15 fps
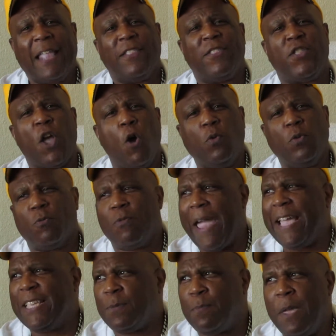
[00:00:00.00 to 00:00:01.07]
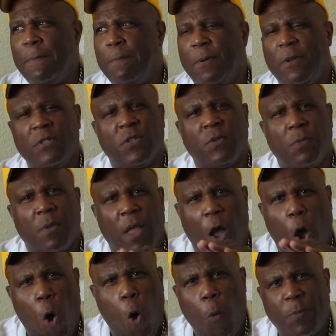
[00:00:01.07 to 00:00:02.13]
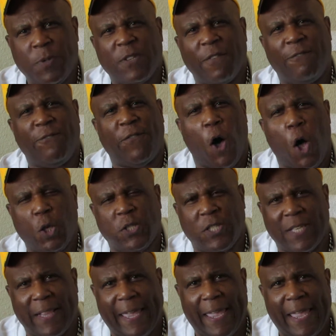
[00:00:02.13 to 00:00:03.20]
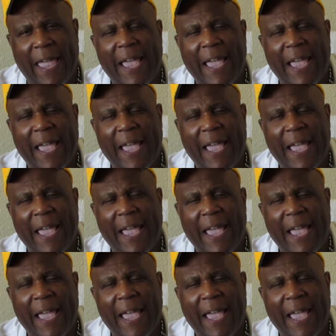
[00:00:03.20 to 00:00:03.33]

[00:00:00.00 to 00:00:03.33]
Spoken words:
Don't raise people's hopes falsely.